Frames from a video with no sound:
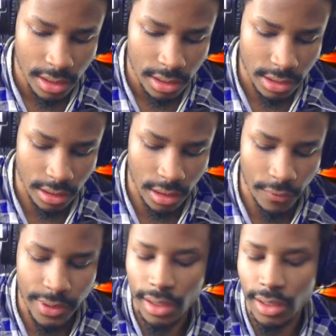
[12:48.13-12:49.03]
Starting
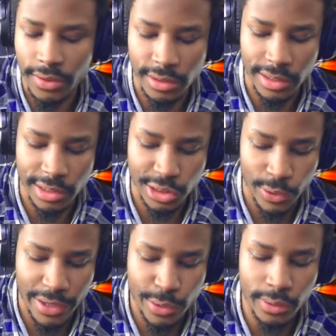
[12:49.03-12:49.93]
off with uh, the, the
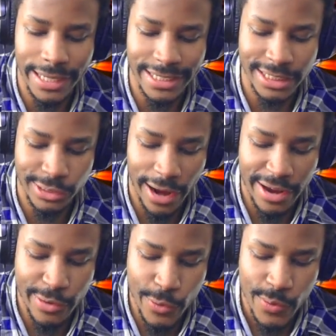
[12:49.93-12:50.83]
striker, let's
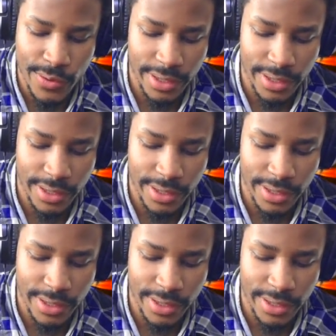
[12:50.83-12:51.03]
striker.